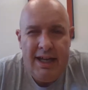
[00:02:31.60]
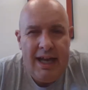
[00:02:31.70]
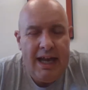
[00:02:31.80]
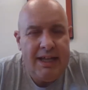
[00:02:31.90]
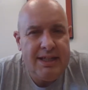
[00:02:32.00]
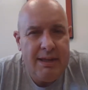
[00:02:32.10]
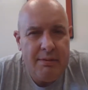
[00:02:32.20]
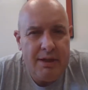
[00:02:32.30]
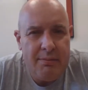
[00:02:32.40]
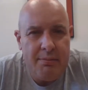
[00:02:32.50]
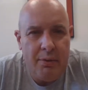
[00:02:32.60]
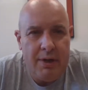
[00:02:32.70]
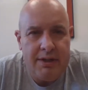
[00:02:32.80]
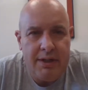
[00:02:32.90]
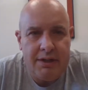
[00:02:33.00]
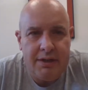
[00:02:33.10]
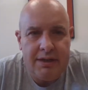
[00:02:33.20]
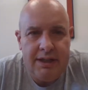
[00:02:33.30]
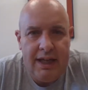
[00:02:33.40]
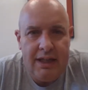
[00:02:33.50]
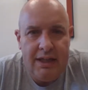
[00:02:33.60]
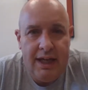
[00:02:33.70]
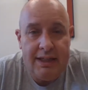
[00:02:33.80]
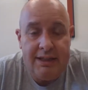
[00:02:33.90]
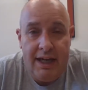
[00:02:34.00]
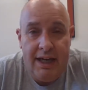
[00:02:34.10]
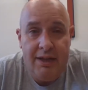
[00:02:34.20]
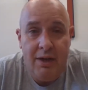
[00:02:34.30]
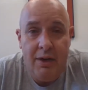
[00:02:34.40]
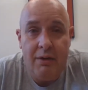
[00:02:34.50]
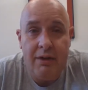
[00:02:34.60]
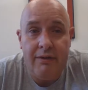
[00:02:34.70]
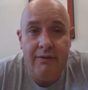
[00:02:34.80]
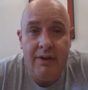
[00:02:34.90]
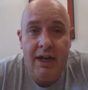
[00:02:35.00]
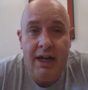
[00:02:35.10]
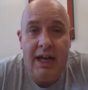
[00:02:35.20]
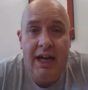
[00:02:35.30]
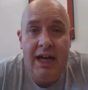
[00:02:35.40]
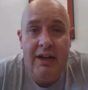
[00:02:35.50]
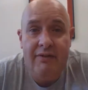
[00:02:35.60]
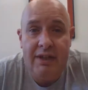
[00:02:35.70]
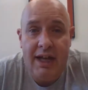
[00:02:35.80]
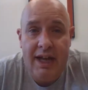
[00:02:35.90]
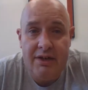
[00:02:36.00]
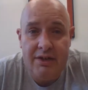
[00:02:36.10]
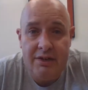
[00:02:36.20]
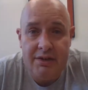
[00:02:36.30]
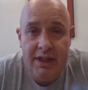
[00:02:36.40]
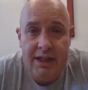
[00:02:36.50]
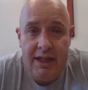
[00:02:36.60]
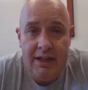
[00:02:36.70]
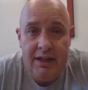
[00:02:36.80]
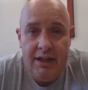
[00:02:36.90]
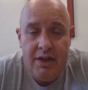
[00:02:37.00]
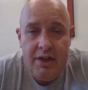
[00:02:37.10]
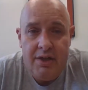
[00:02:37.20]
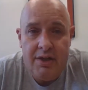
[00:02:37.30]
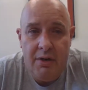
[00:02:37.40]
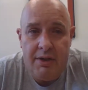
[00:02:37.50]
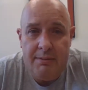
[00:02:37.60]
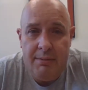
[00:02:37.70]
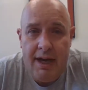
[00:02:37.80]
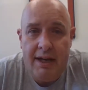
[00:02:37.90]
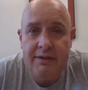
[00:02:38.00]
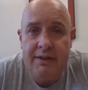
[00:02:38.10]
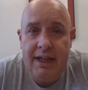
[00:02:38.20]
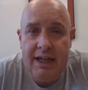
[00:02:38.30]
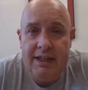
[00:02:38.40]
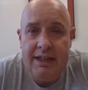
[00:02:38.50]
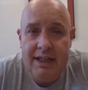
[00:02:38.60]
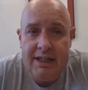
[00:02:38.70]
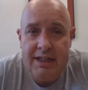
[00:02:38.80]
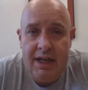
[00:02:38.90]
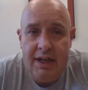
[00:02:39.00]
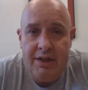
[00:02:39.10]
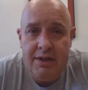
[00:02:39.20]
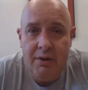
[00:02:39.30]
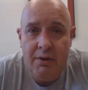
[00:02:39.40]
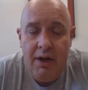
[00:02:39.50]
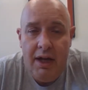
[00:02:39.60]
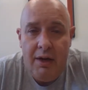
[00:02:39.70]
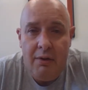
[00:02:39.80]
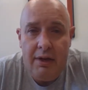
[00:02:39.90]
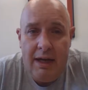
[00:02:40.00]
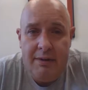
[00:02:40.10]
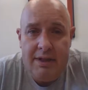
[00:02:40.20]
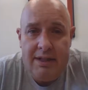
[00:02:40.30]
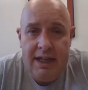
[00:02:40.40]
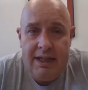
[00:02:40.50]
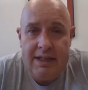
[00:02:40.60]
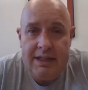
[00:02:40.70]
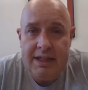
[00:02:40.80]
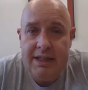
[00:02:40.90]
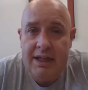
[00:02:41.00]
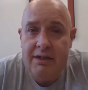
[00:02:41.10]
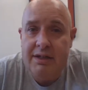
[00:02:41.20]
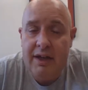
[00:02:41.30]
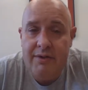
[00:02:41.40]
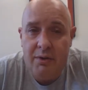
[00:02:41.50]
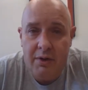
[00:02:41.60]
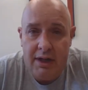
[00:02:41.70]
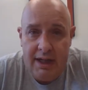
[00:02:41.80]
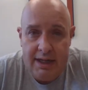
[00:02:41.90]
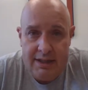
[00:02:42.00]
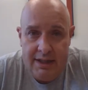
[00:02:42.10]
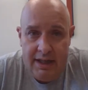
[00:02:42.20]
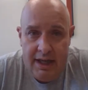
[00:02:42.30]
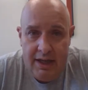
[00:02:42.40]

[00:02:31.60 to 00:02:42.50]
And some of the boys and girls in that class I know are high flyers in reading. So it's a matter of getting things done. So what I would say is let's get ourselves organized today.